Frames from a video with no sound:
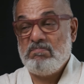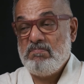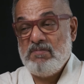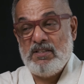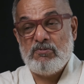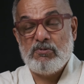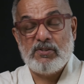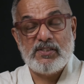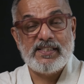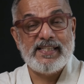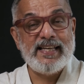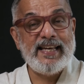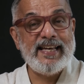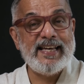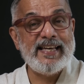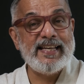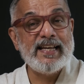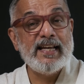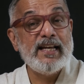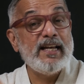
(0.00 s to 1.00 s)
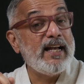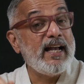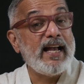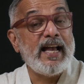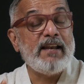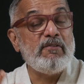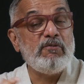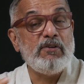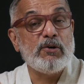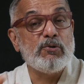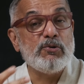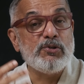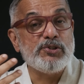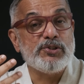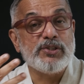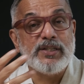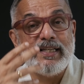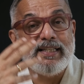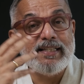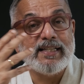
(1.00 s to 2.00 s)
It was there and we could
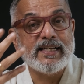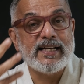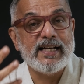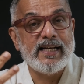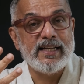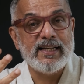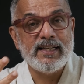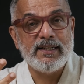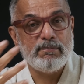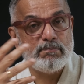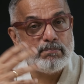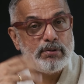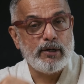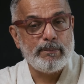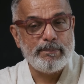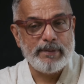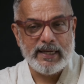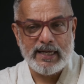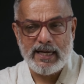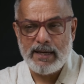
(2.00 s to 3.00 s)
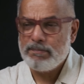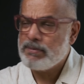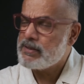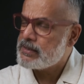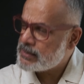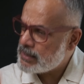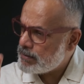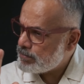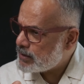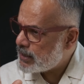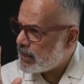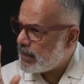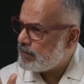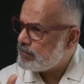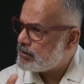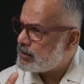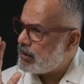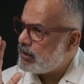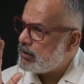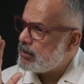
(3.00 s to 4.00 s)
see the color popping up.
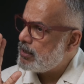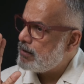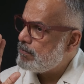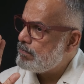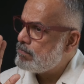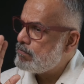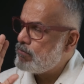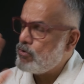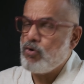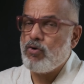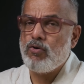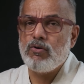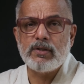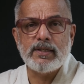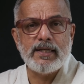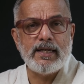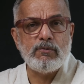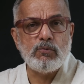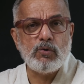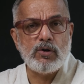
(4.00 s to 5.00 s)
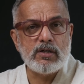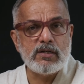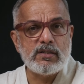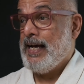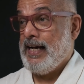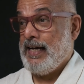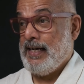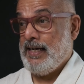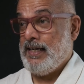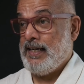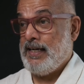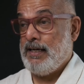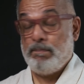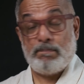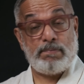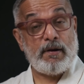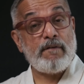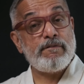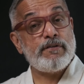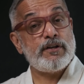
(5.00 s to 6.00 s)
Sometimes a little more than what a
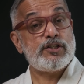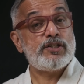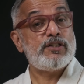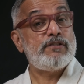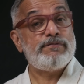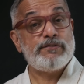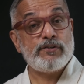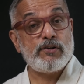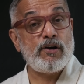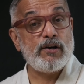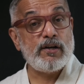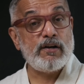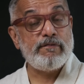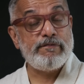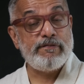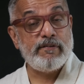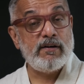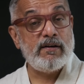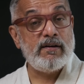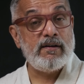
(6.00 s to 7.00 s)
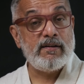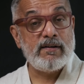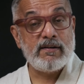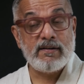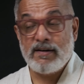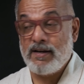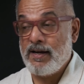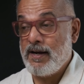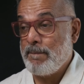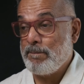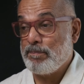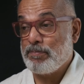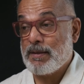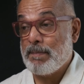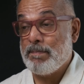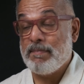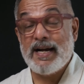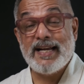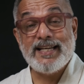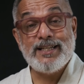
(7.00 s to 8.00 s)
professional photographer
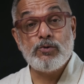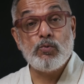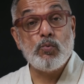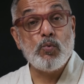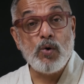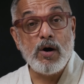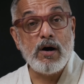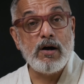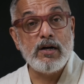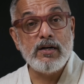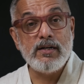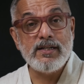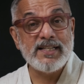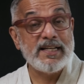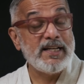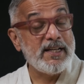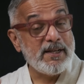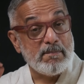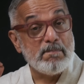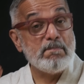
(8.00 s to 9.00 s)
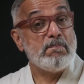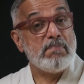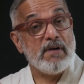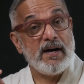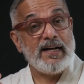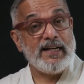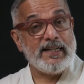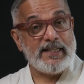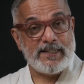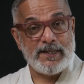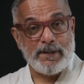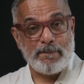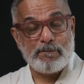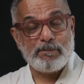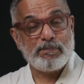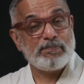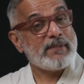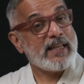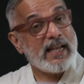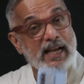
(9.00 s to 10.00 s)
might want, but
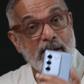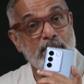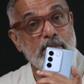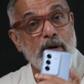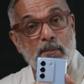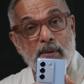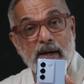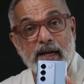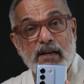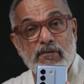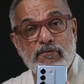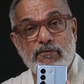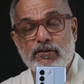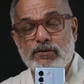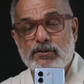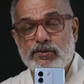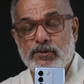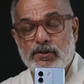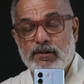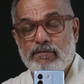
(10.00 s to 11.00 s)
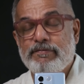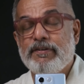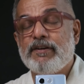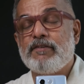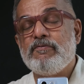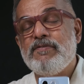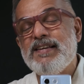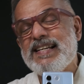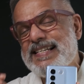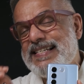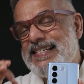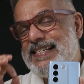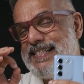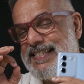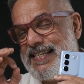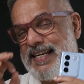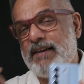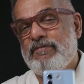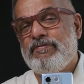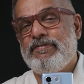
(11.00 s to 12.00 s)
a mobile photographer will
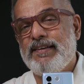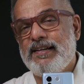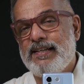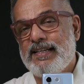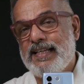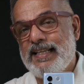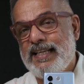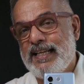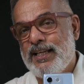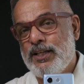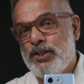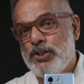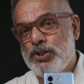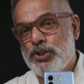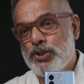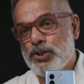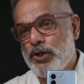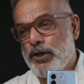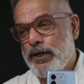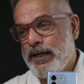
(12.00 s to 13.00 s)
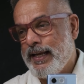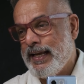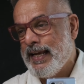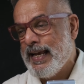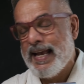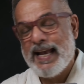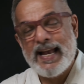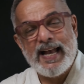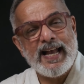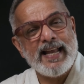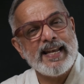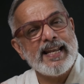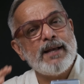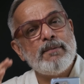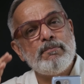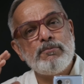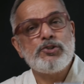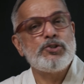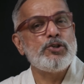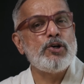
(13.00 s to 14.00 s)
definitely enjoy. And
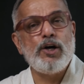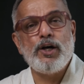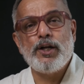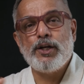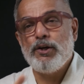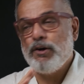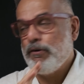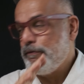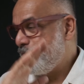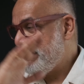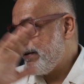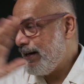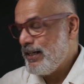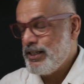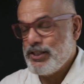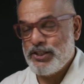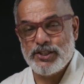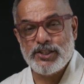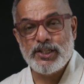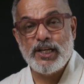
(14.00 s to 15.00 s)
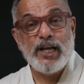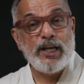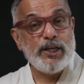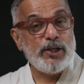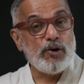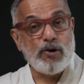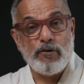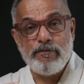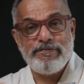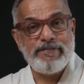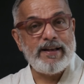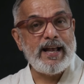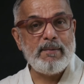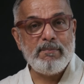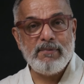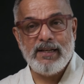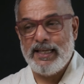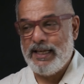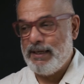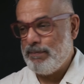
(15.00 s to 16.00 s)
I'm sure your friends, your
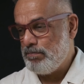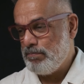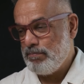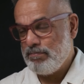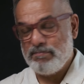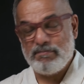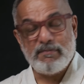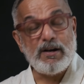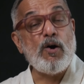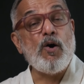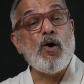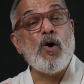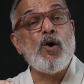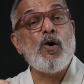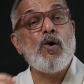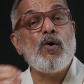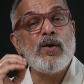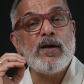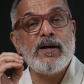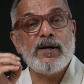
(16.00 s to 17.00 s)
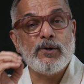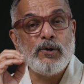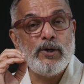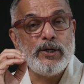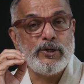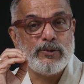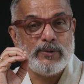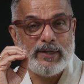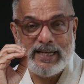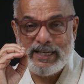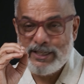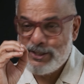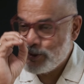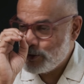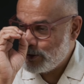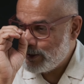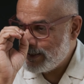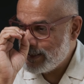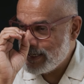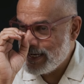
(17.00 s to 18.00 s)
family, all are going to
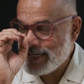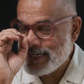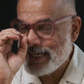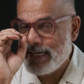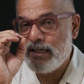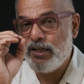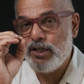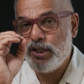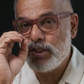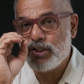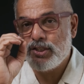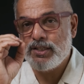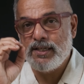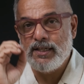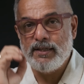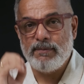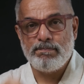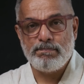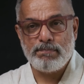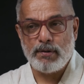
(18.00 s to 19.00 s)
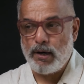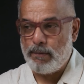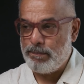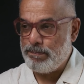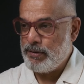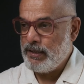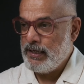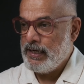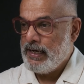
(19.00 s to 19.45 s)
enjoy that additional pop.